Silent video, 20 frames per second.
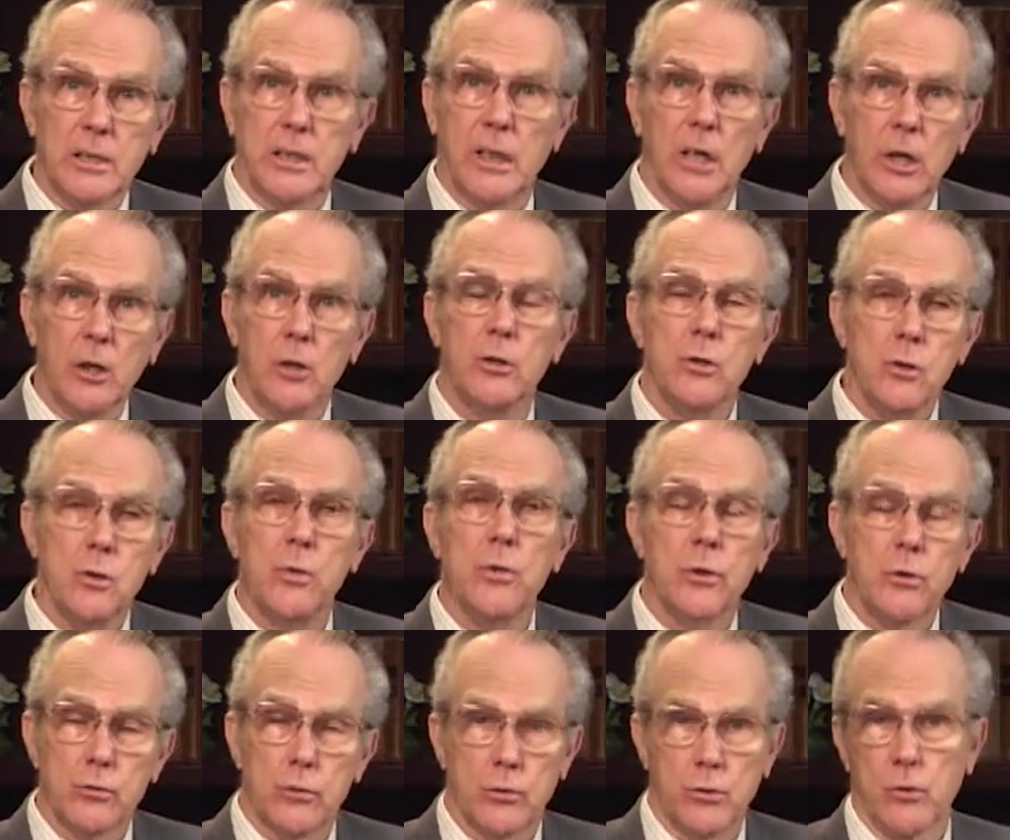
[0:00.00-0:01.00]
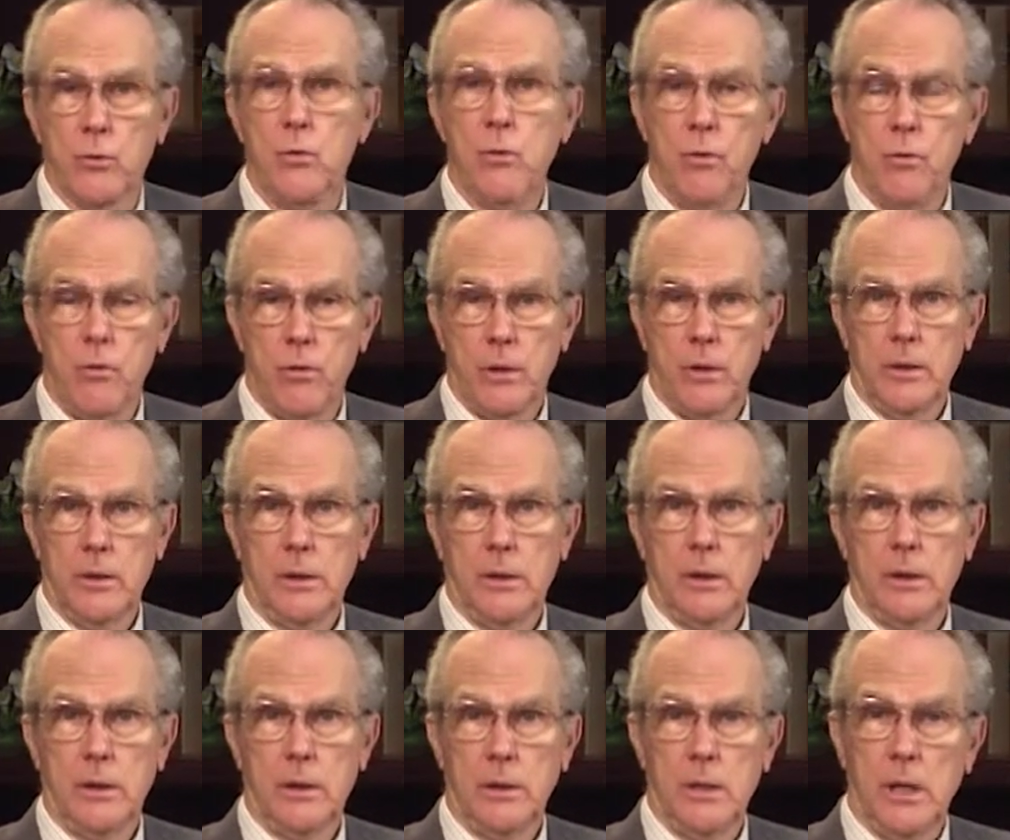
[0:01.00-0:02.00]
tell you the truth?
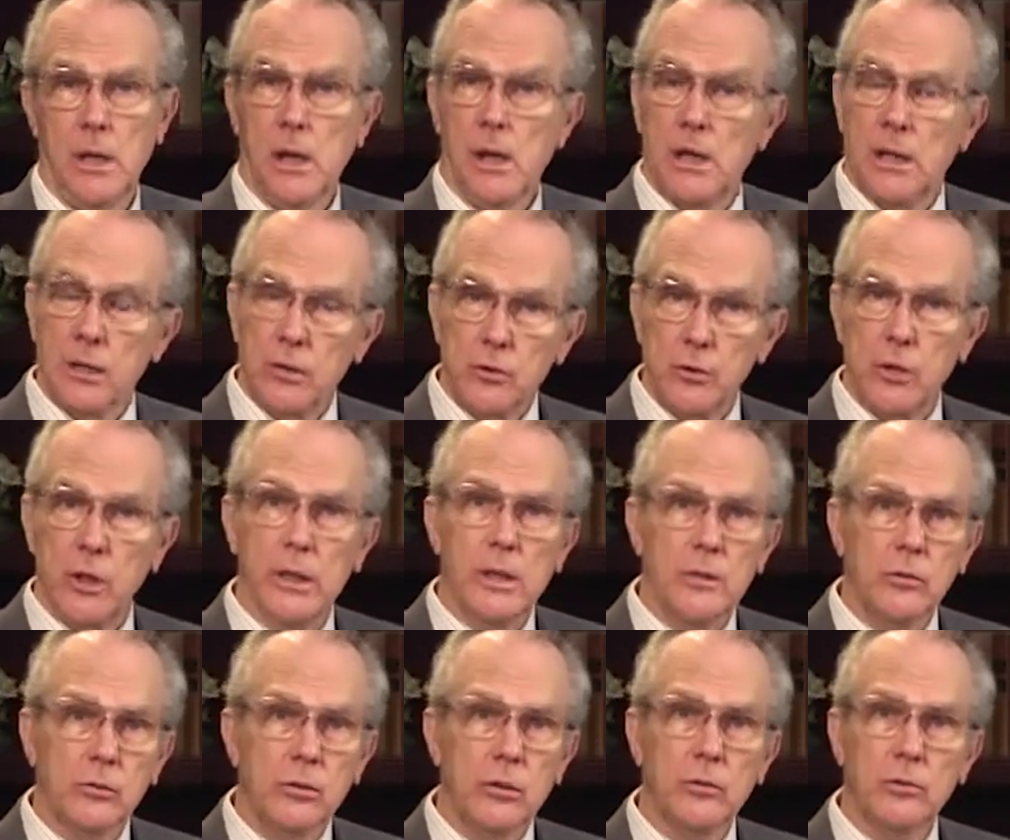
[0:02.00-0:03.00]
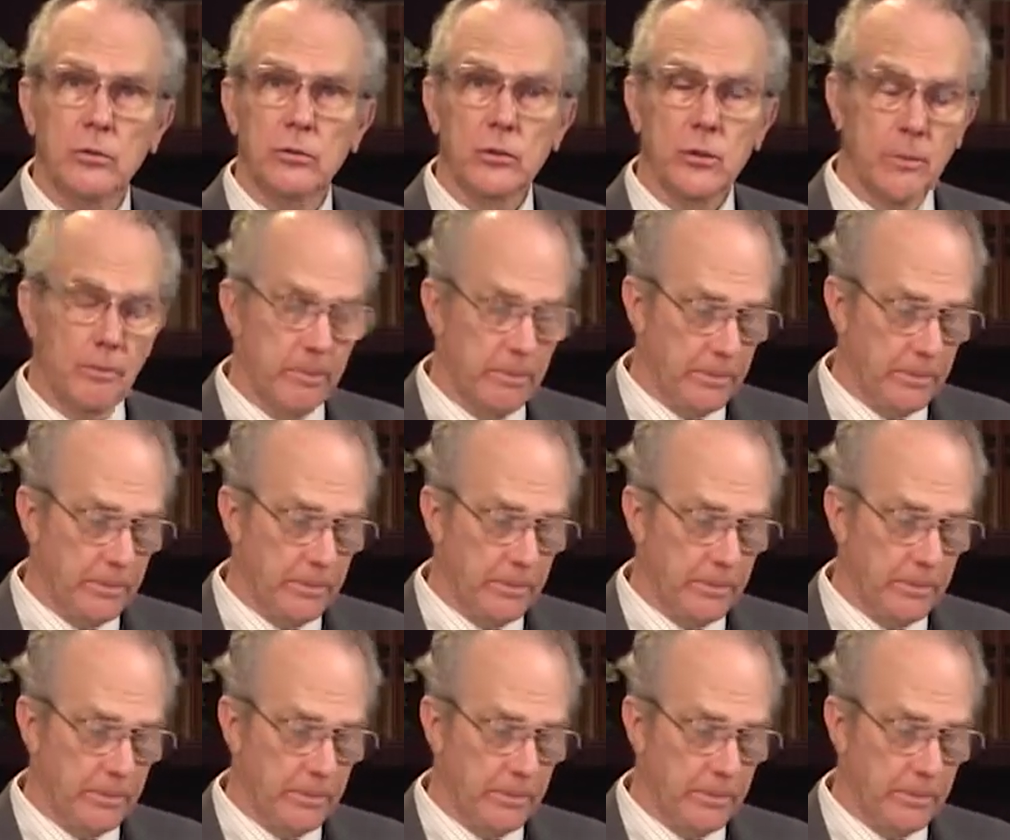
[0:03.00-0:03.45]
Jesus,